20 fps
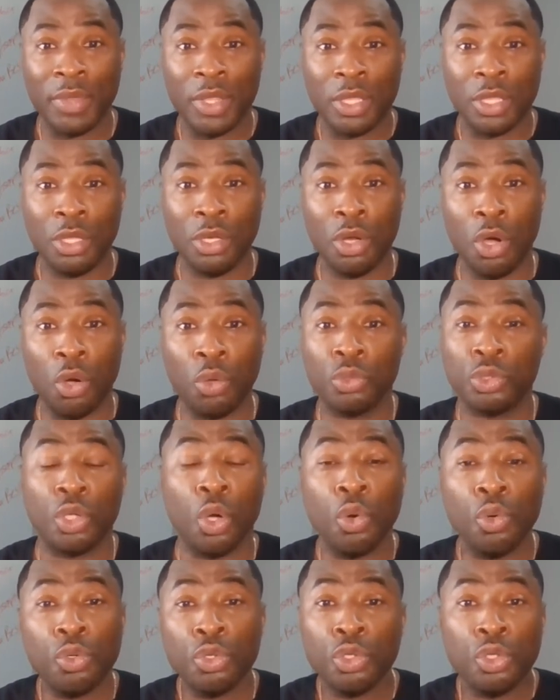You know,
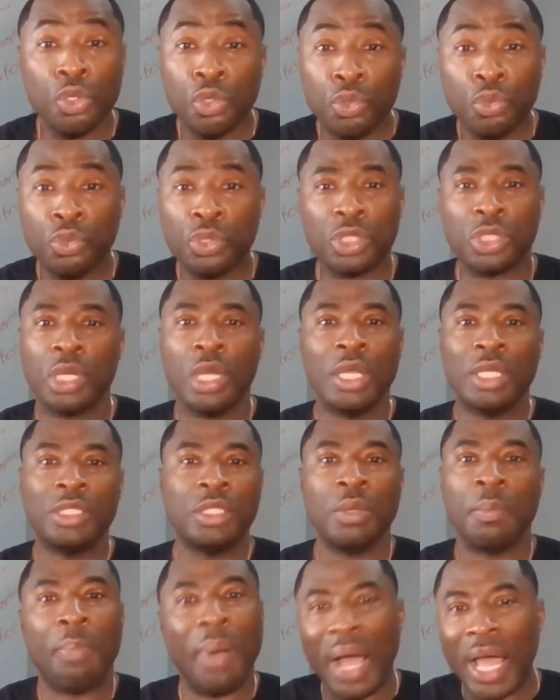don't use
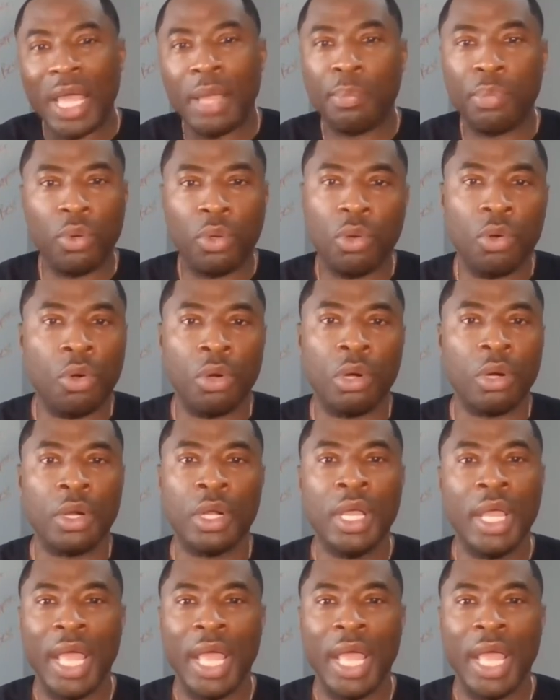the Bible or